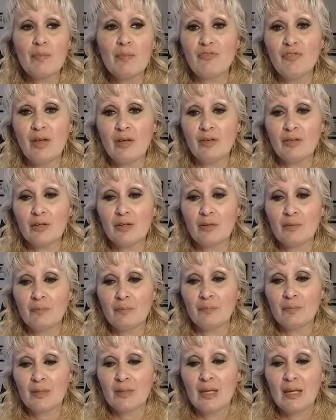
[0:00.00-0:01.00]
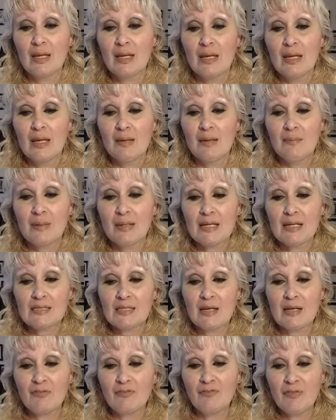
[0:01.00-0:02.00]
failure, because
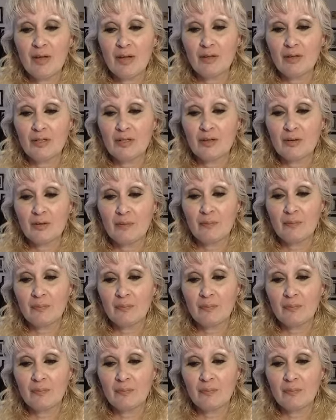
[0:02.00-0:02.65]
a failure